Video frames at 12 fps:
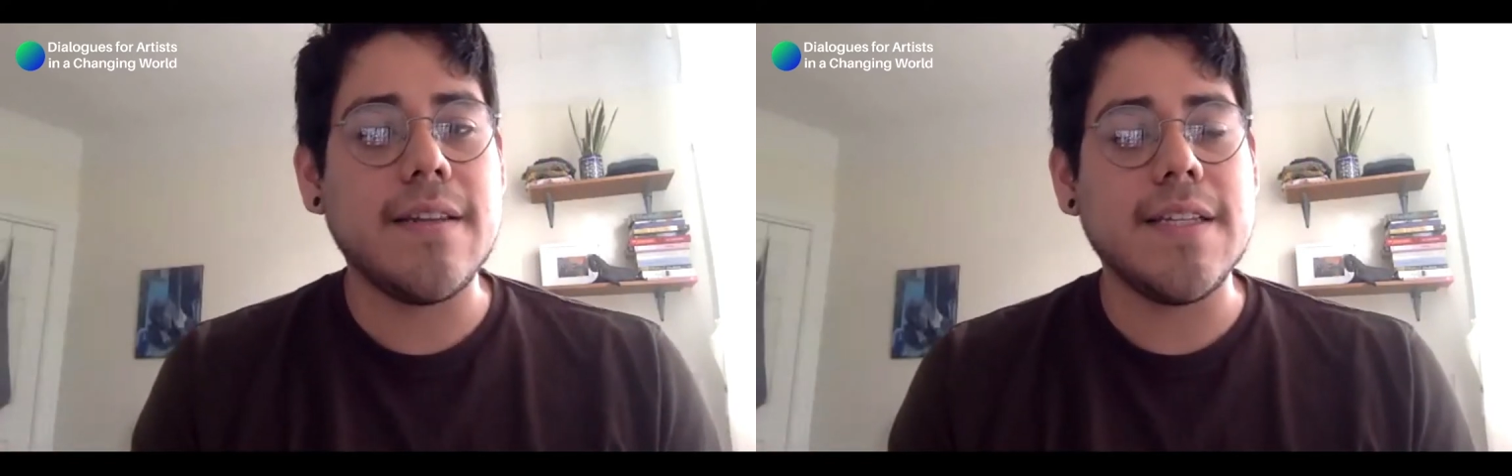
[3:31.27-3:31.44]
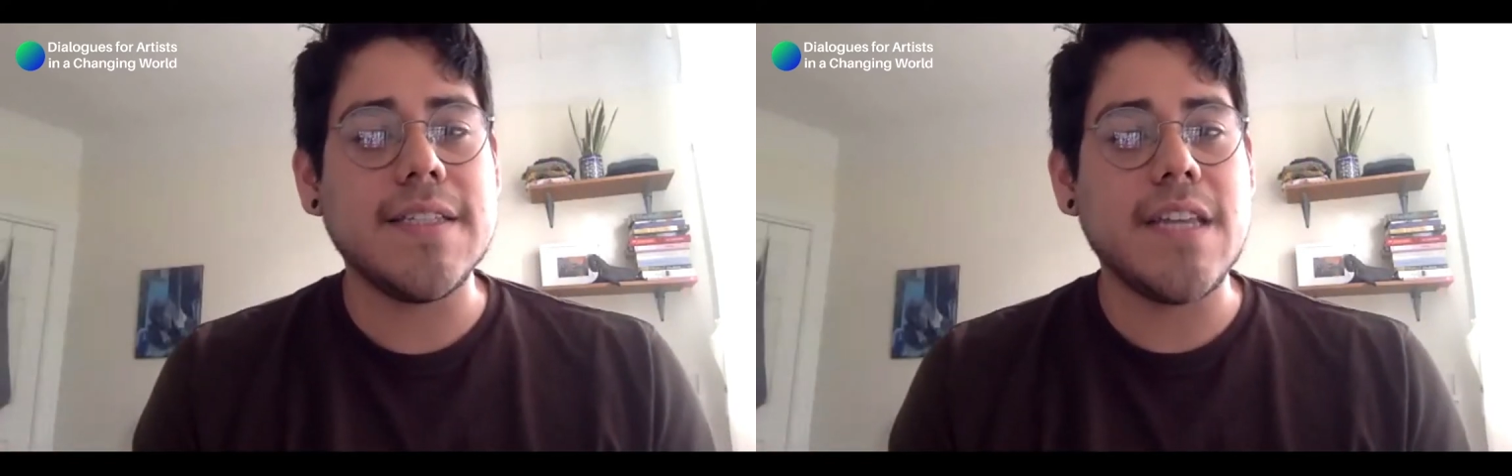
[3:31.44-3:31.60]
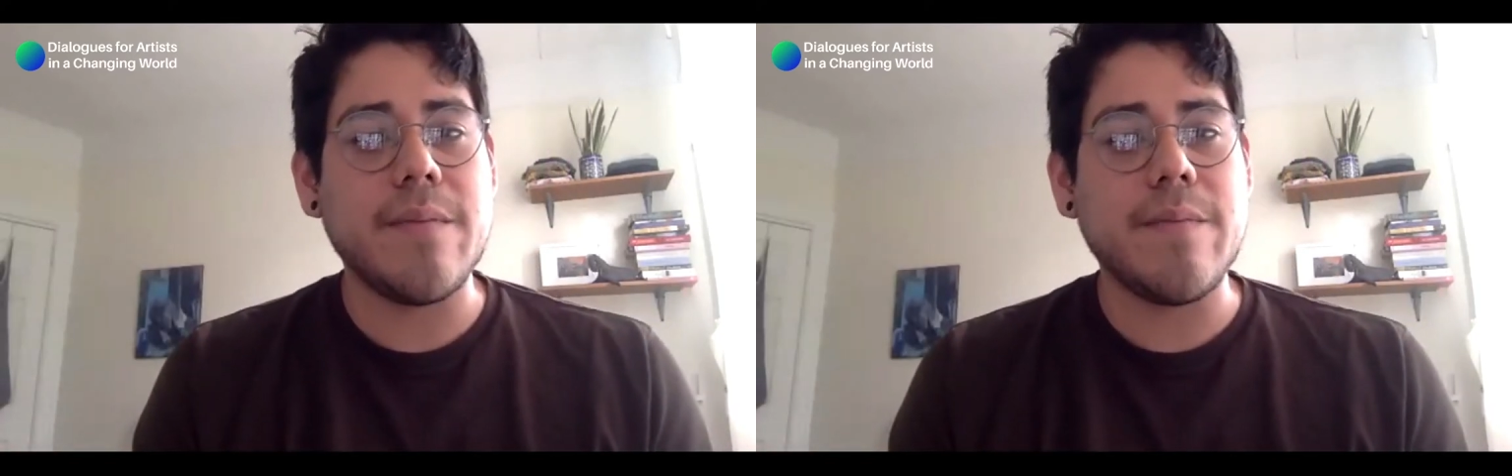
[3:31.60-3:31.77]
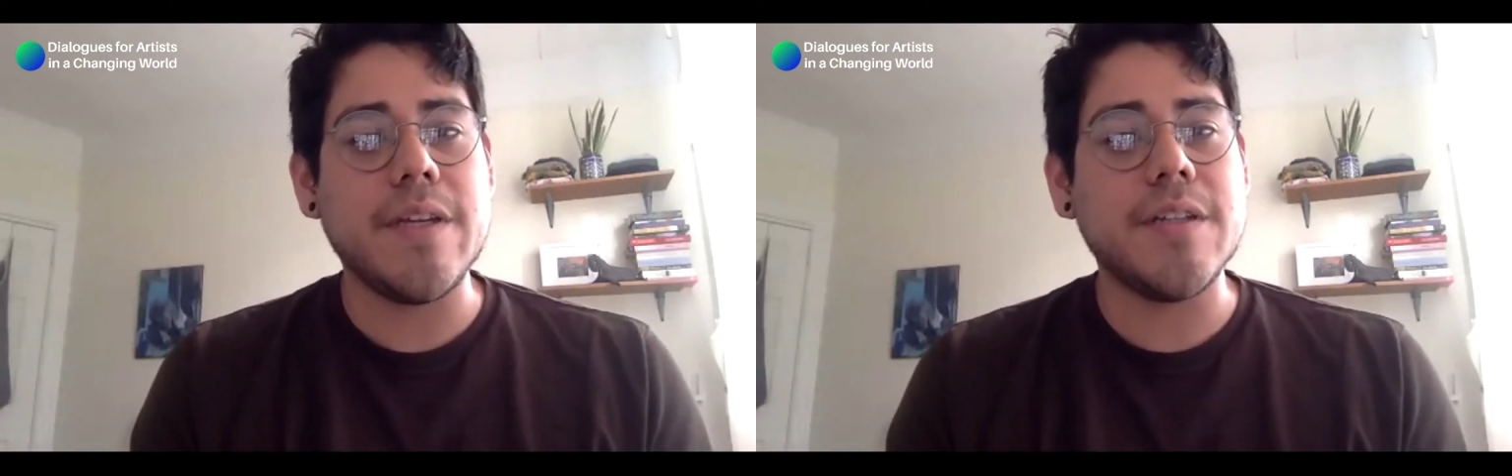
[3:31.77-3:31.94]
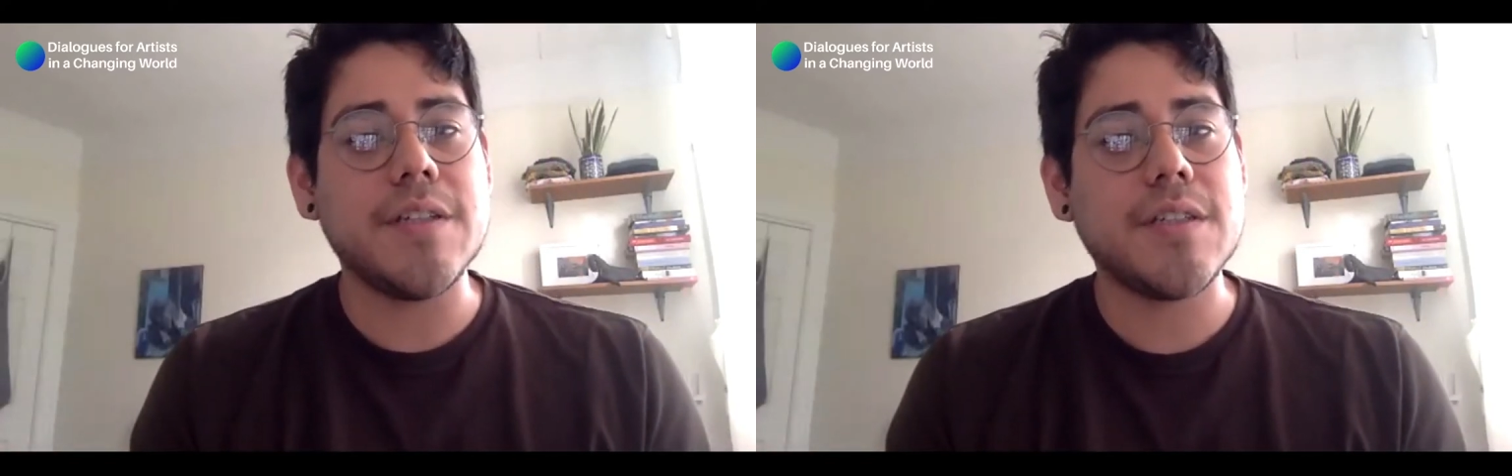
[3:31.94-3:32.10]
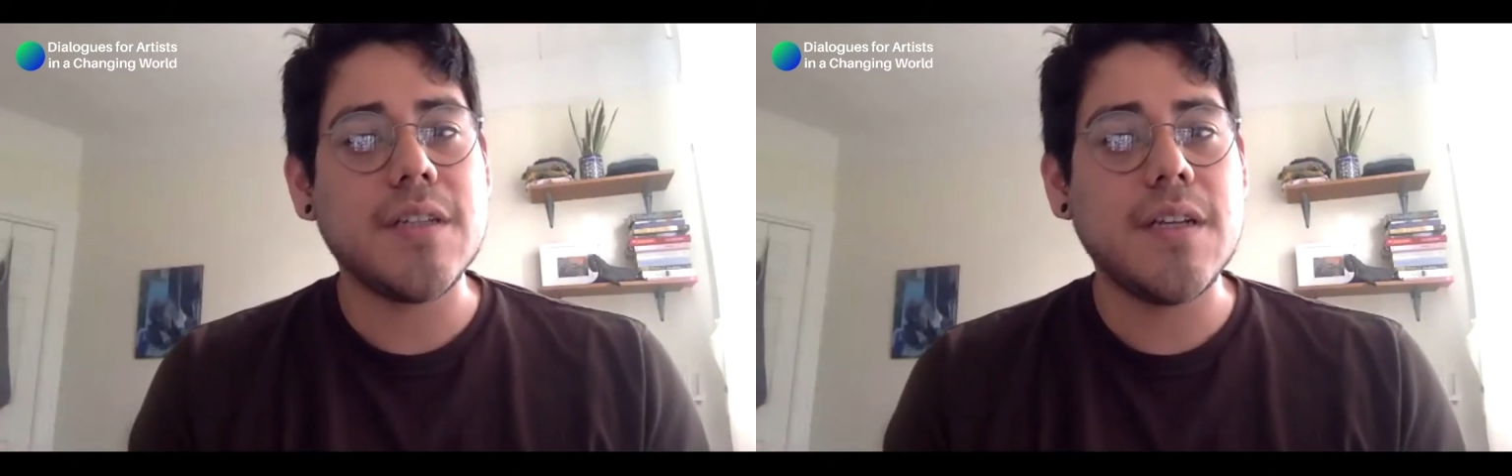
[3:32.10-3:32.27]
this
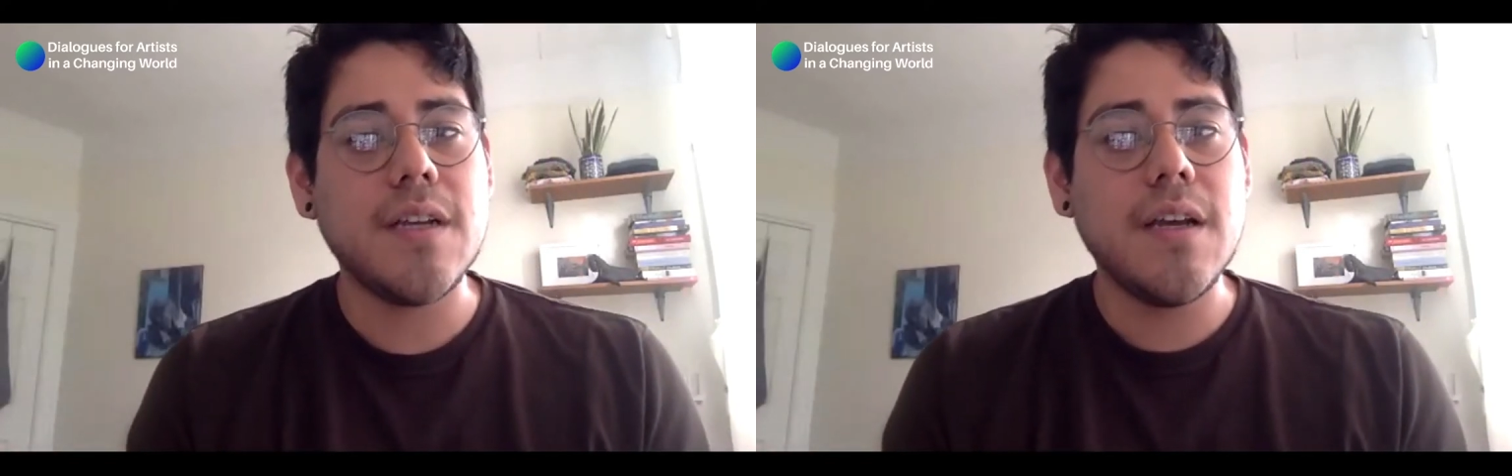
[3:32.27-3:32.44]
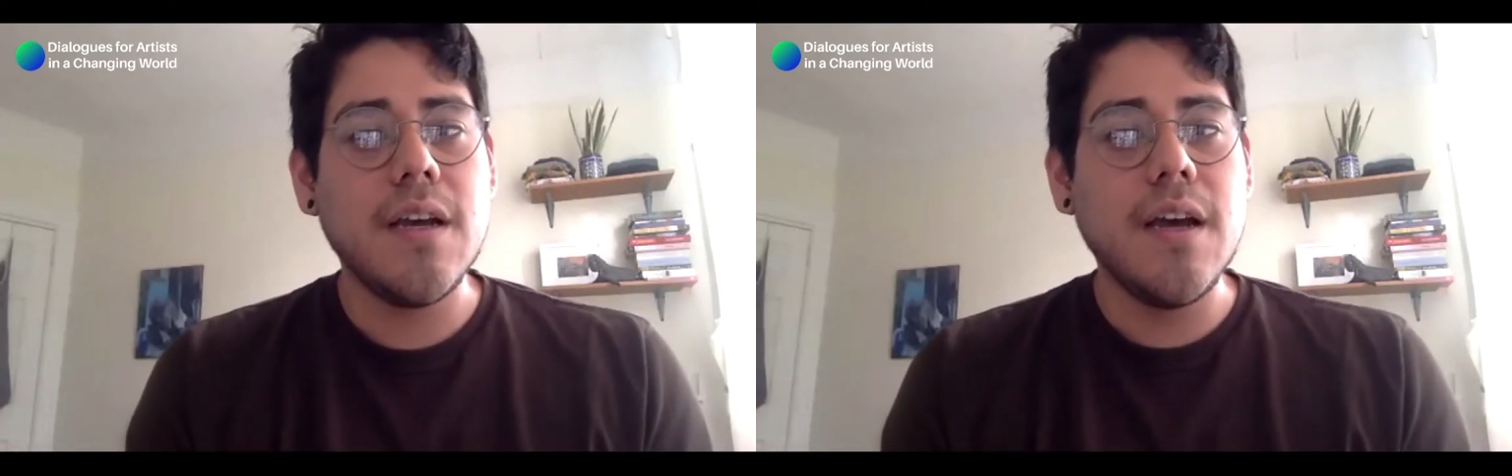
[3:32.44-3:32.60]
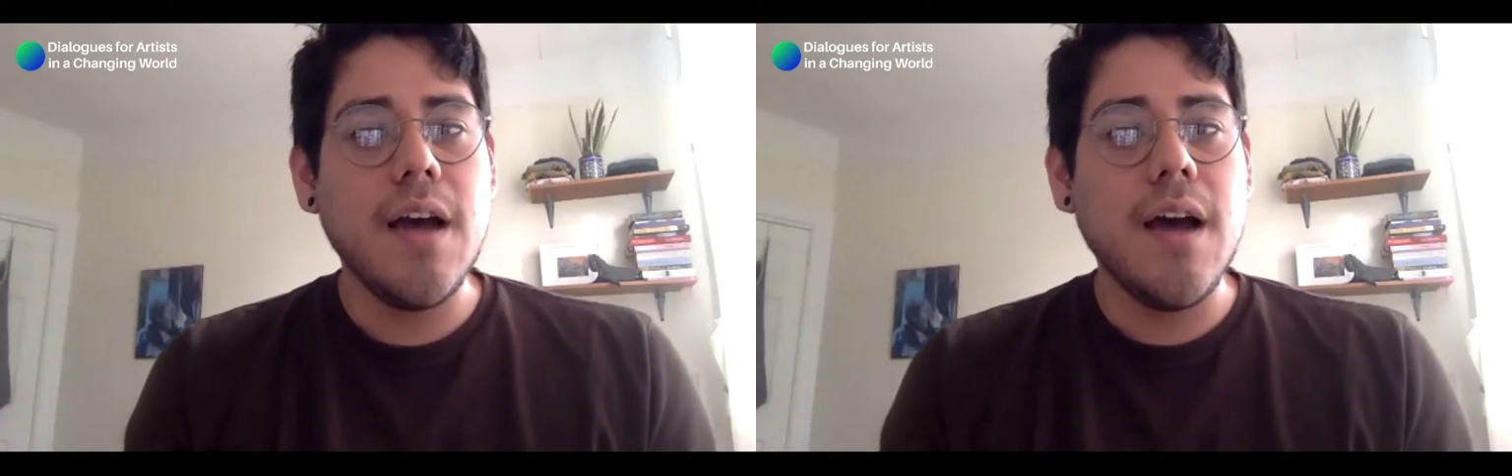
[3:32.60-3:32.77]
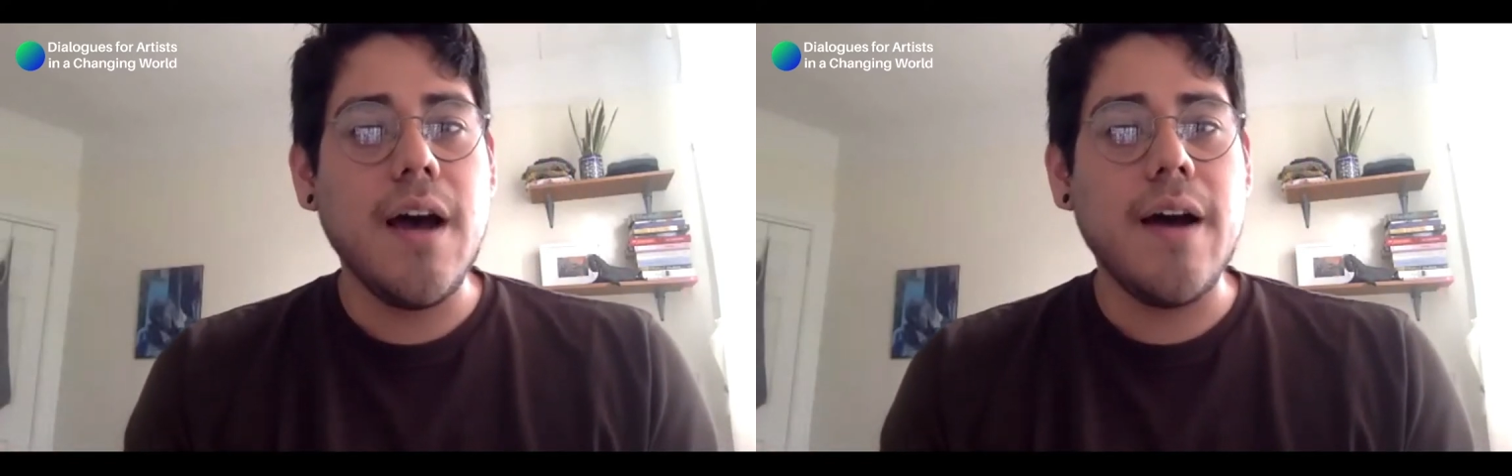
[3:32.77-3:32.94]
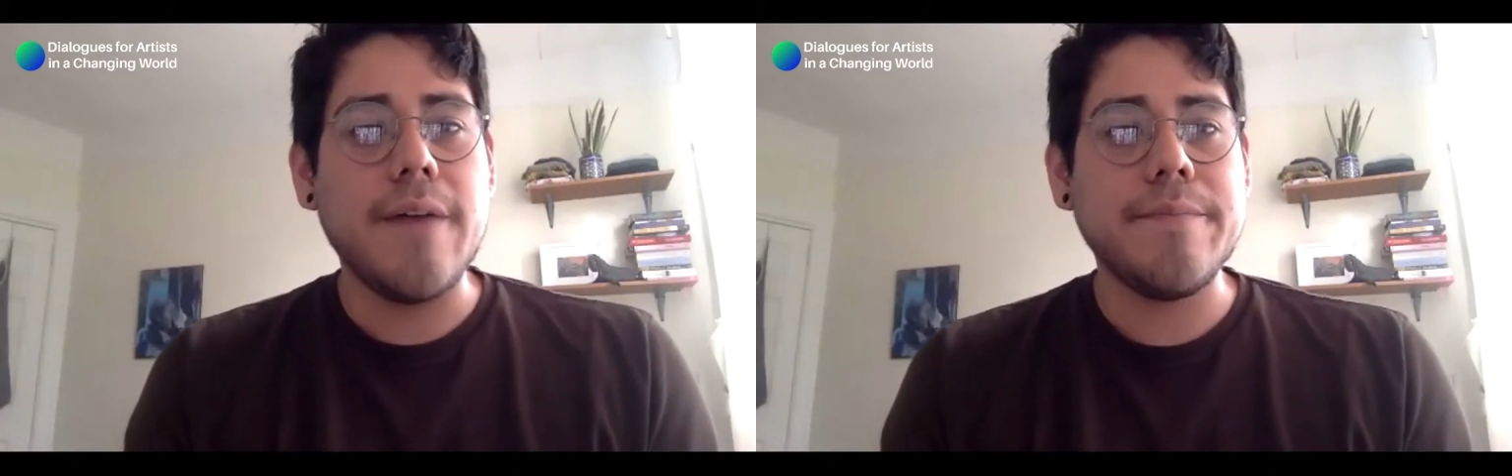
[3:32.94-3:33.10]
image. I